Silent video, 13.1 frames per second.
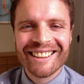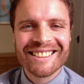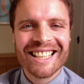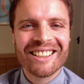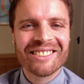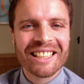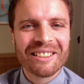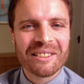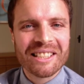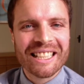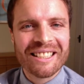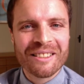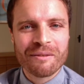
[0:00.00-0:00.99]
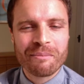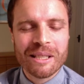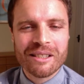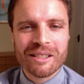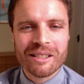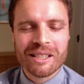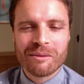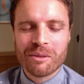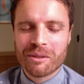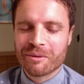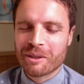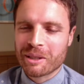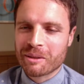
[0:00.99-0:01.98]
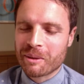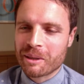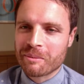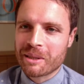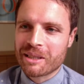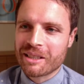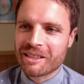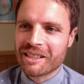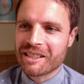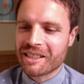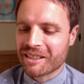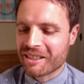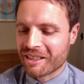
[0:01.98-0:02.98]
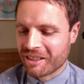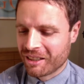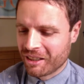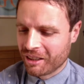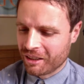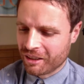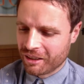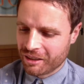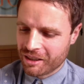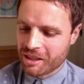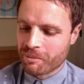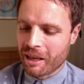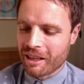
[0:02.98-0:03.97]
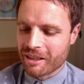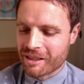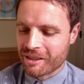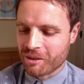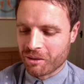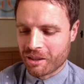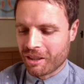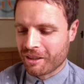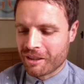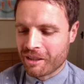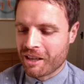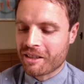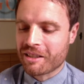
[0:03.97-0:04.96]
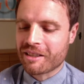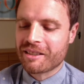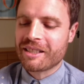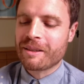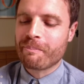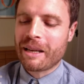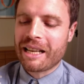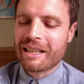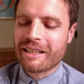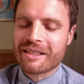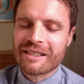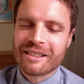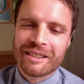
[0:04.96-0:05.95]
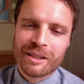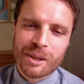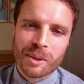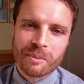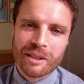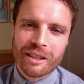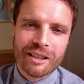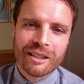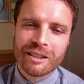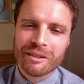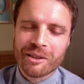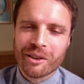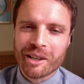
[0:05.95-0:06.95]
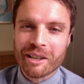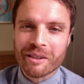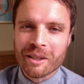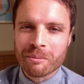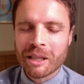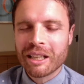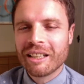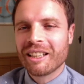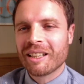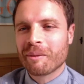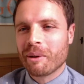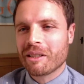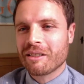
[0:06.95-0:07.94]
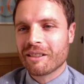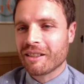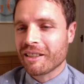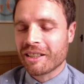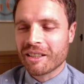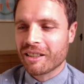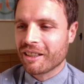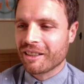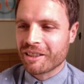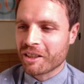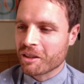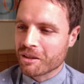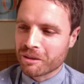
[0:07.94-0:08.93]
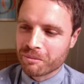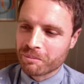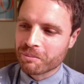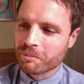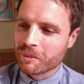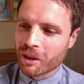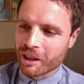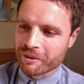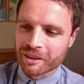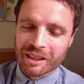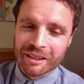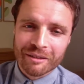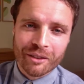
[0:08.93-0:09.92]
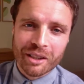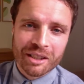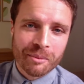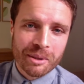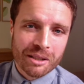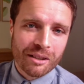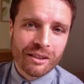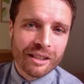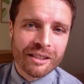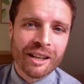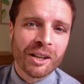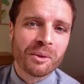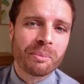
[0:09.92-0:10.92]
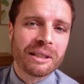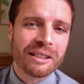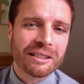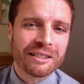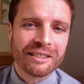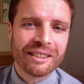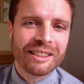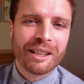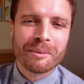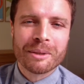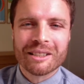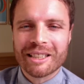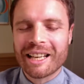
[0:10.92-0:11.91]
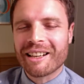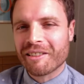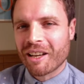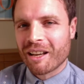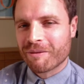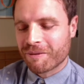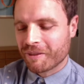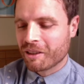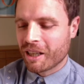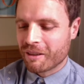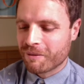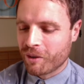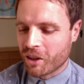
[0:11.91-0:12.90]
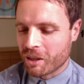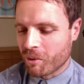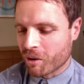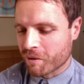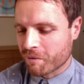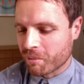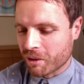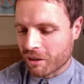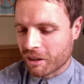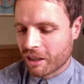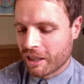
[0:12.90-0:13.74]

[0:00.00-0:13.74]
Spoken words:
telltale sound of Mr. Scissors. Scissormans, that's it, Scissormans. Yeah, you start hearing them. Basically, you have to go and find somewhere to hide and hope he doesn't get in. You can fight him off, but